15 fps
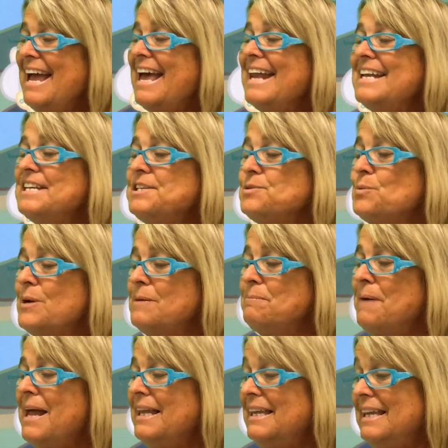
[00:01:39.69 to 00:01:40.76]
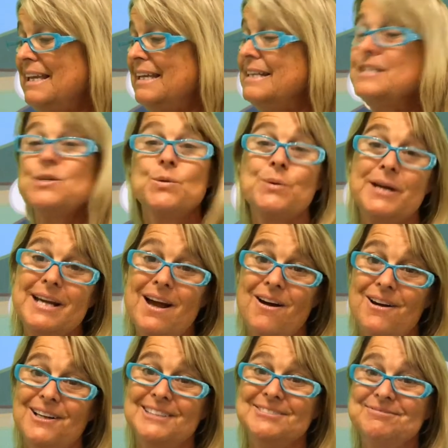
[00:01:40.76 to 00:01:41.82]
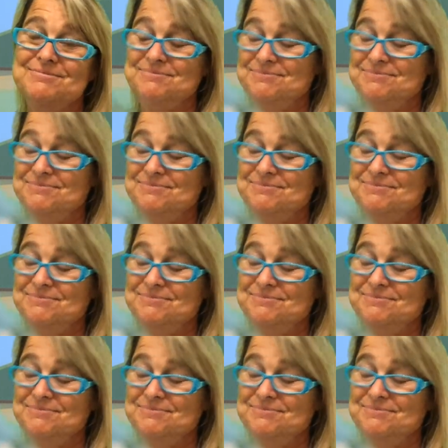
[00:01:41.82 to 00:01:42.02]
and it is written by Lily Toy Hong.